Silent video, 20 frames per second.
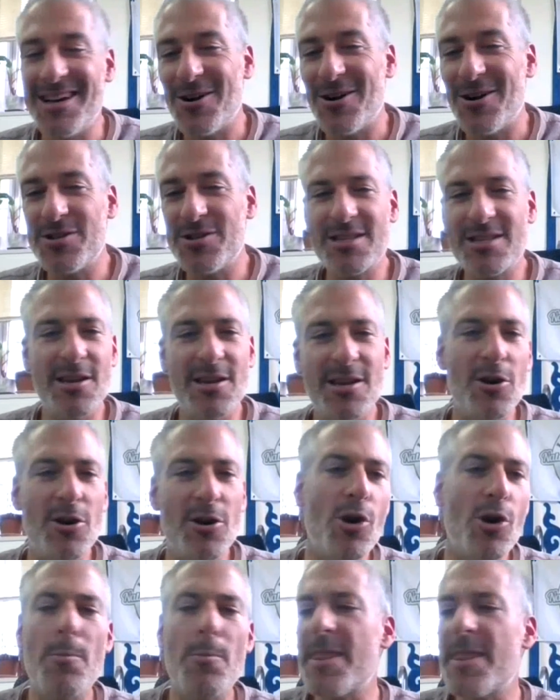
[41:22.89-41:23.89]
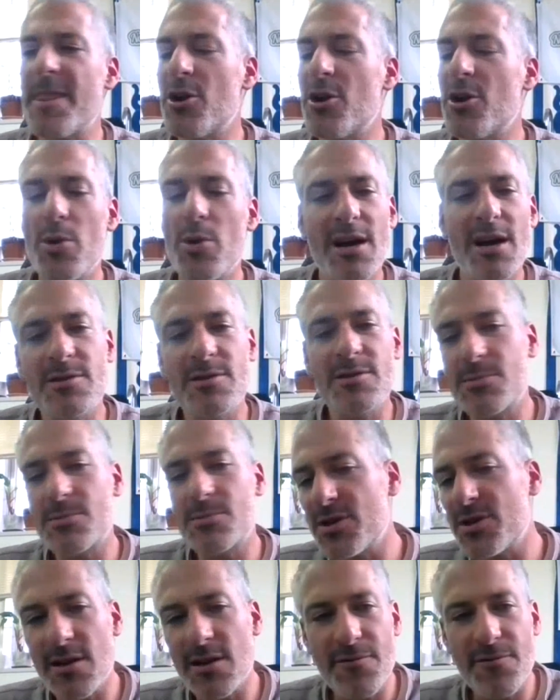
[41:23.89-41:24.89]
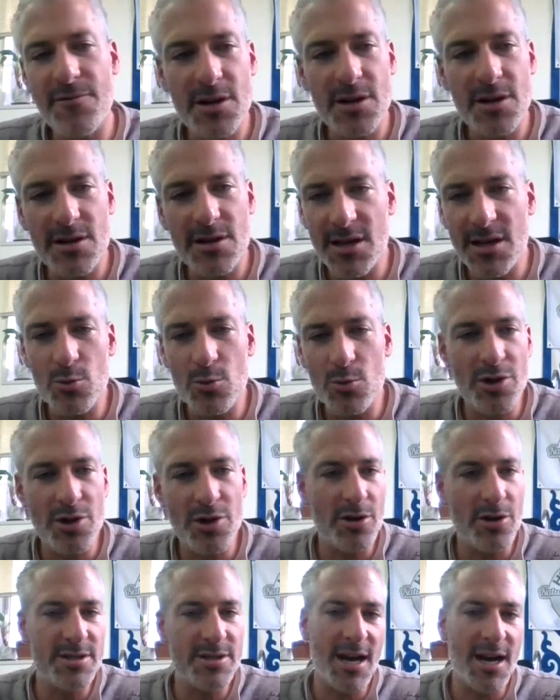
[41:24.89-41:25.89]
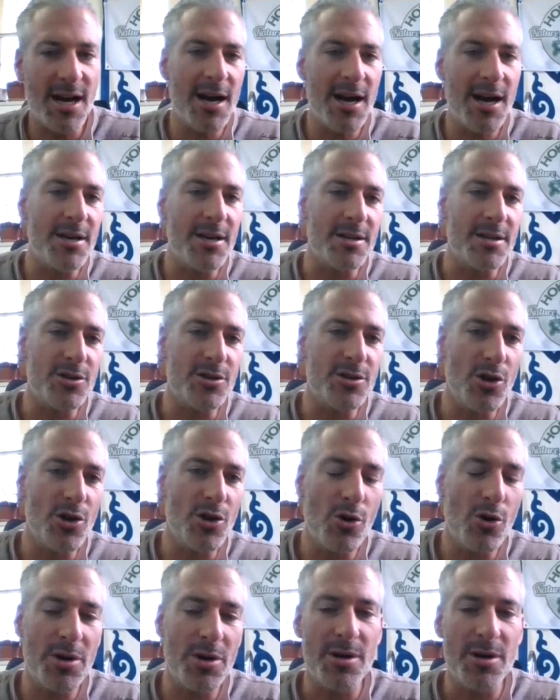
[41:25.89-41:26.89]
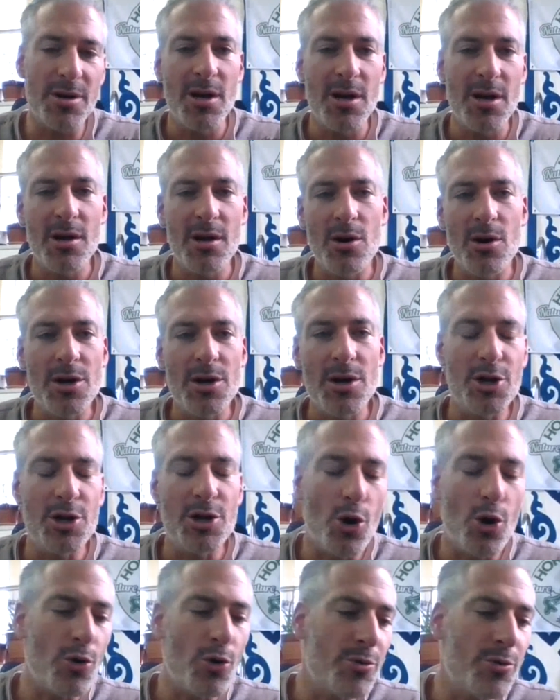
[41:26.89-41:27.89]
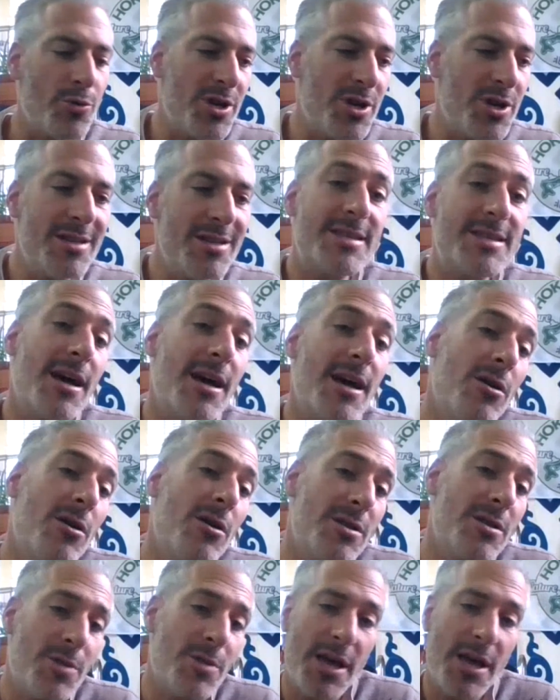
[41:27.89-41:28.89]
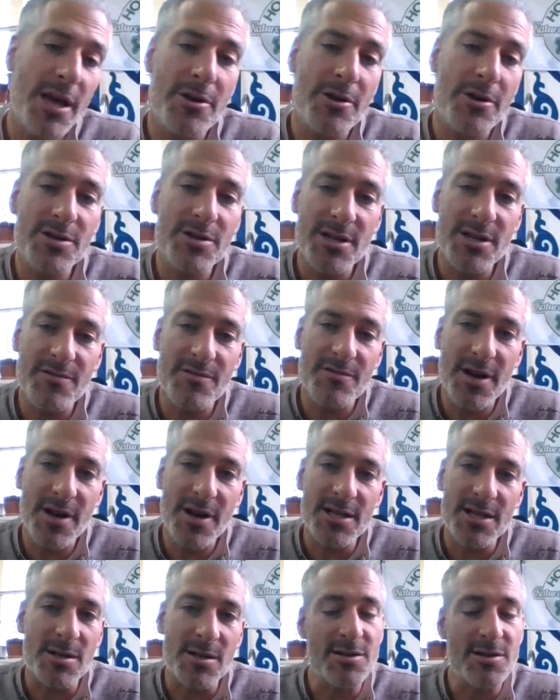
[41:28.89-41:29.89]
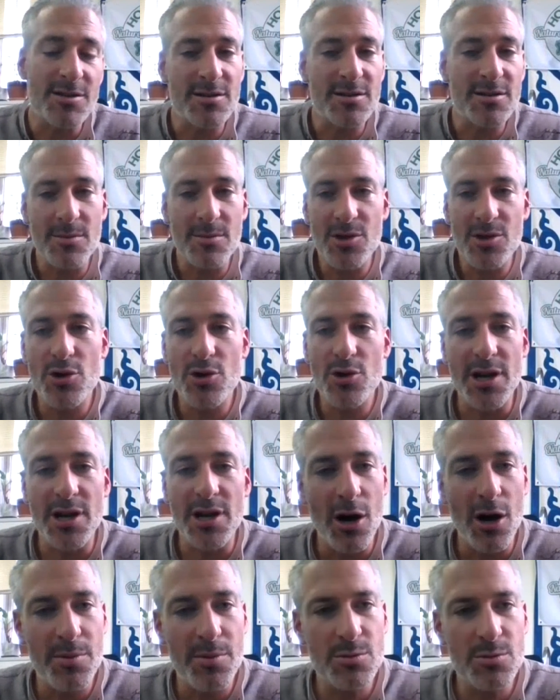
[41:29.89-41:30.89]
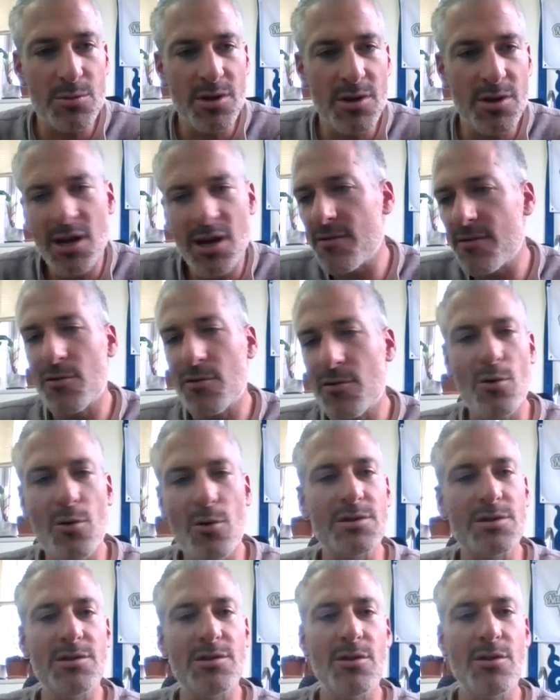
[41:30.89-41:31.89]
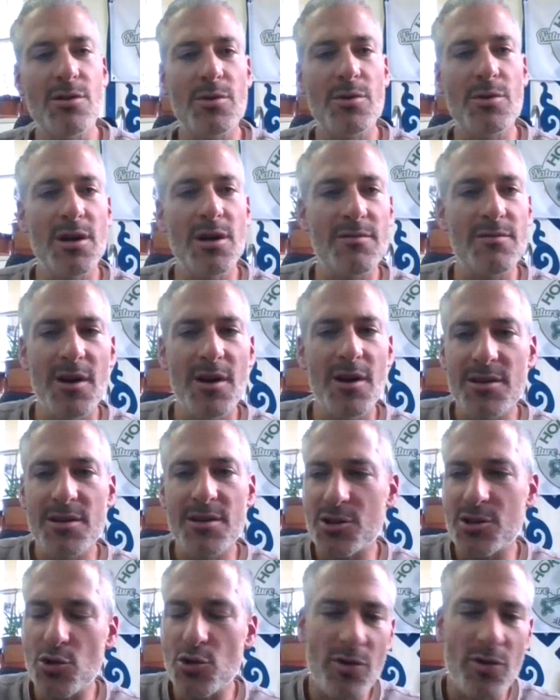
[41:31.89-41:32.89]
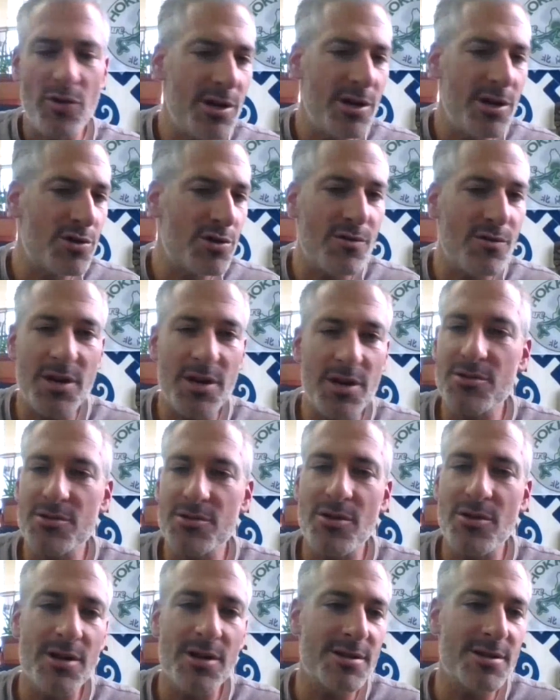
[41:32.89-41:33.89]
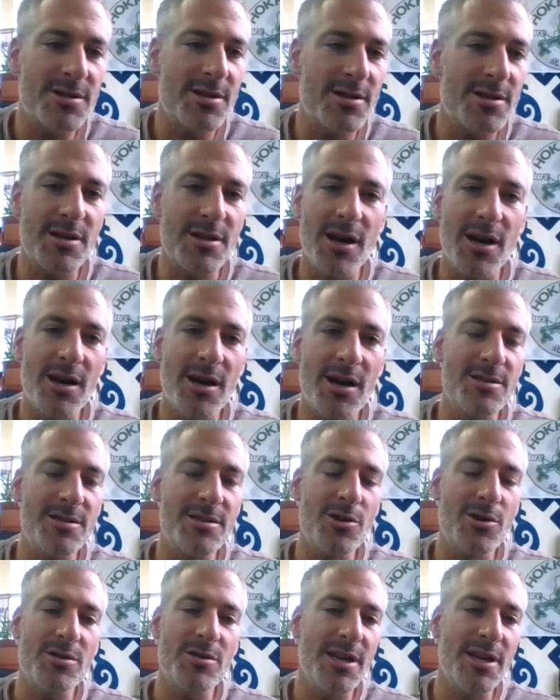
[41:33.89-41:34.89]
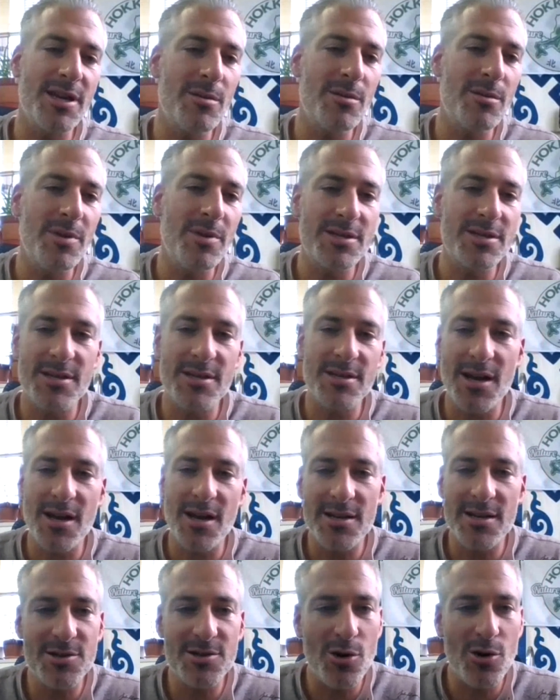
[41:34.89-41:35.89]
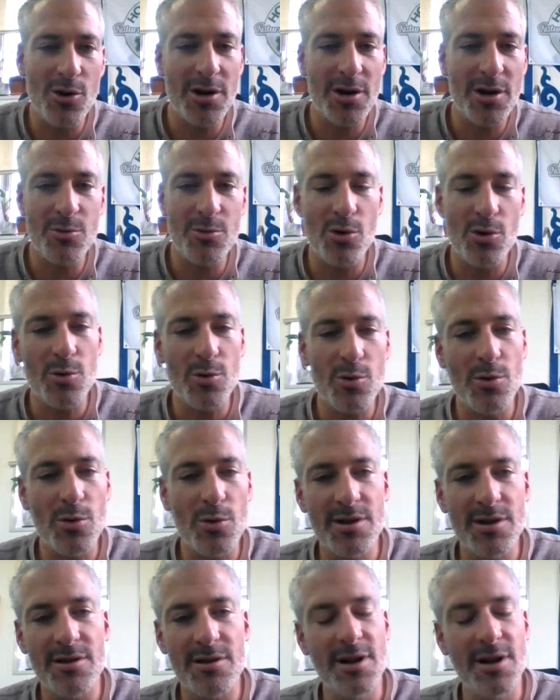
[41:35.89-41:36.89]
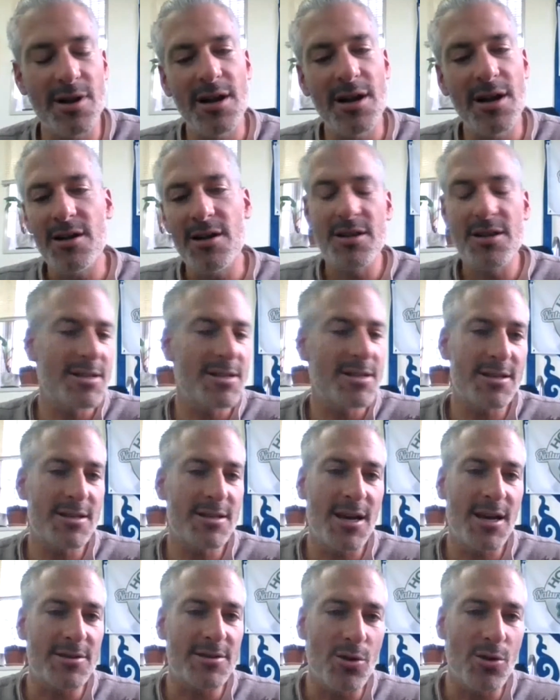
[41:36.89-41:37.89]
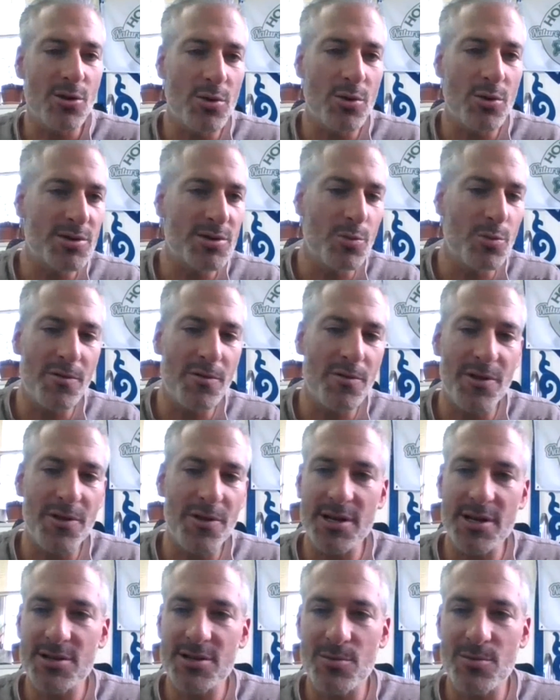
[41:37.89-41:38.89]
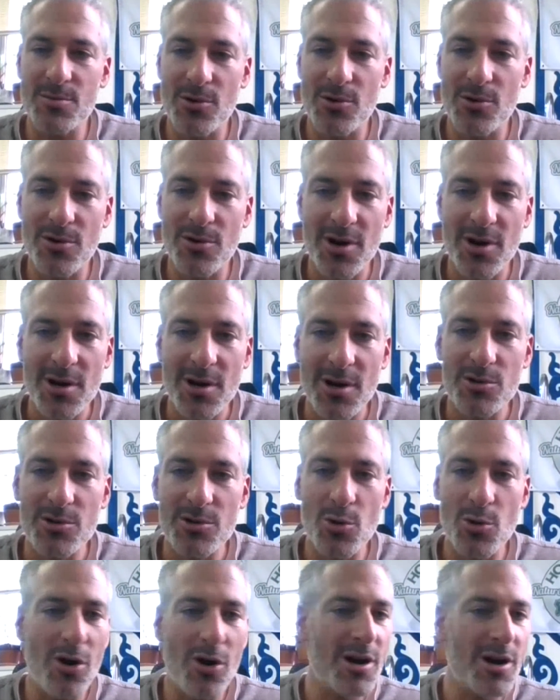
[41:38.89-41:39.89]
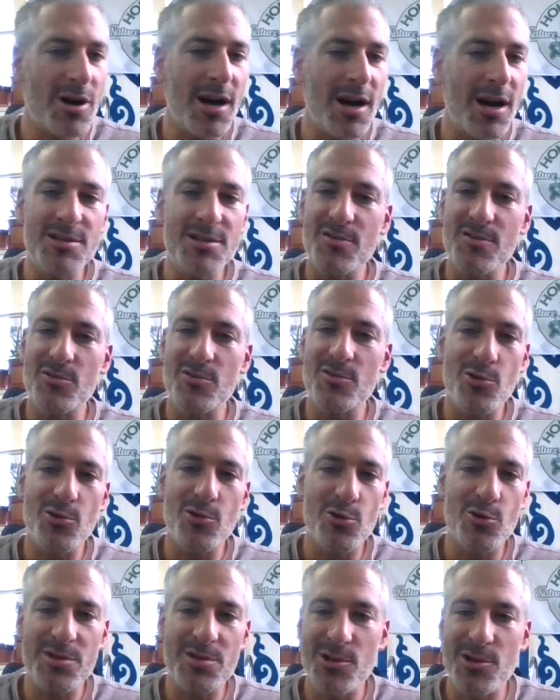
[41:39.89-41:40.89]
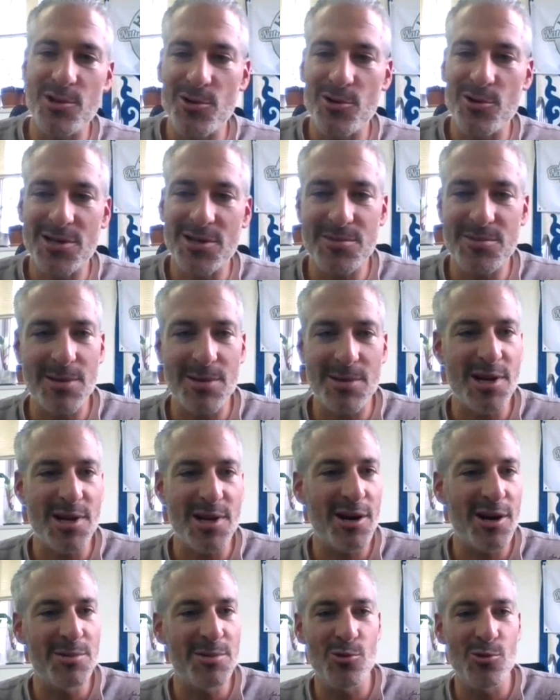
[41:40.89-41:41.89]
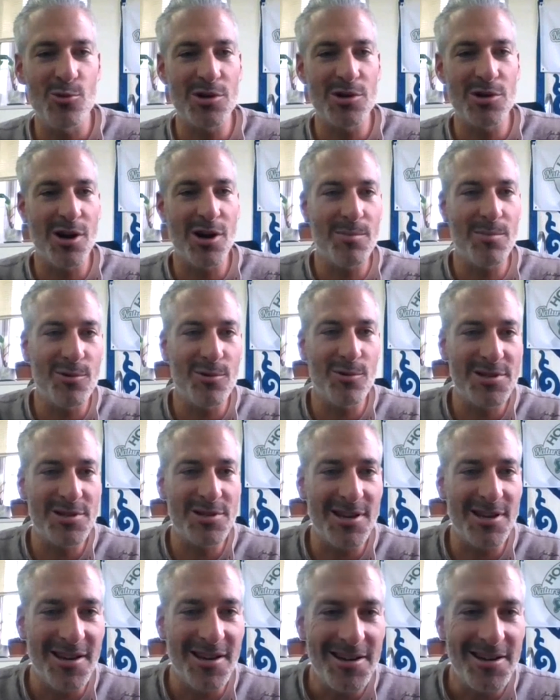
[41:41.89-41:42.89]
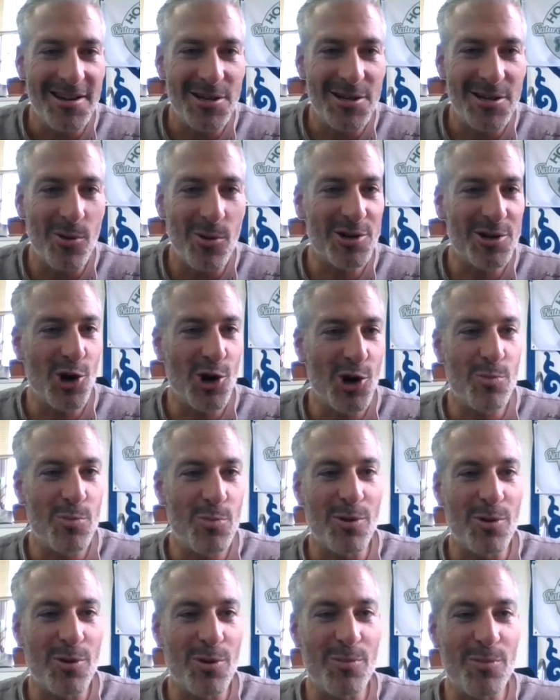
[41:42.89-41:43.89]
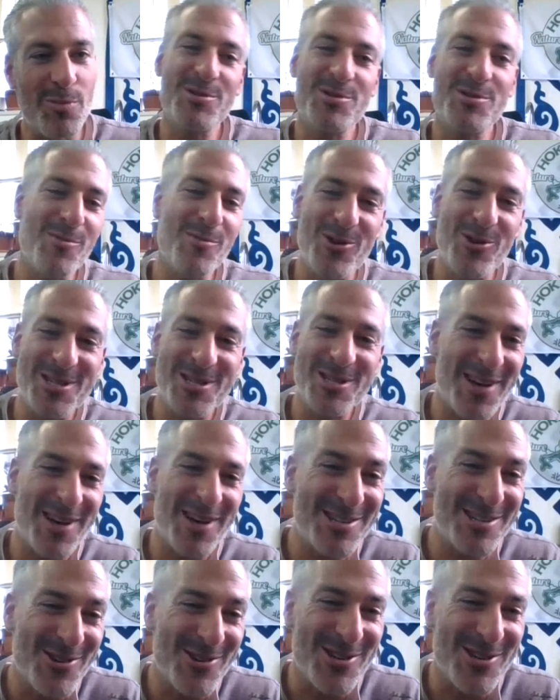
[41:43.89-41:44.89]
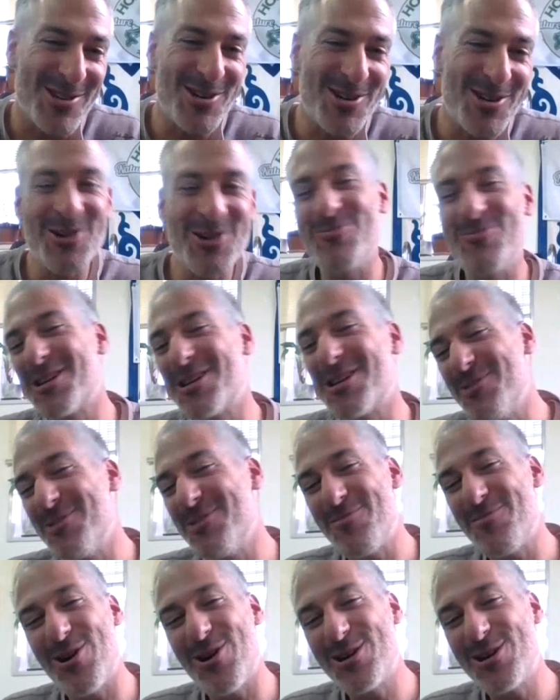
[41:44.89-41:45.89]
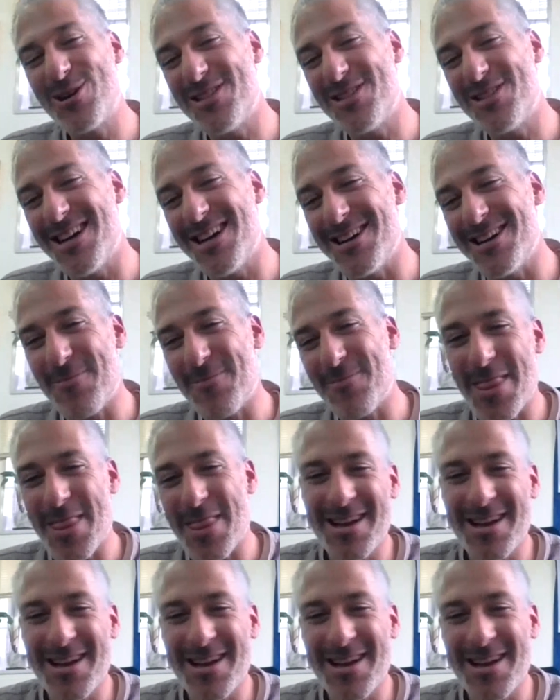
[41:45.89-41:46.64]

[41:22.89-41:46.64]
Or they say, we have a specific thing with our diet, and, we didn't tell the planners in advance. Is there something you can help us with? Yeah, of course. We have such a range of restaurants that the guides, database the guides know how to work with and things like that. So we're super flexible. We do all kinds of groups, sometimes honeymoon couple, they want to go propose somewhere special, and we can be part of that.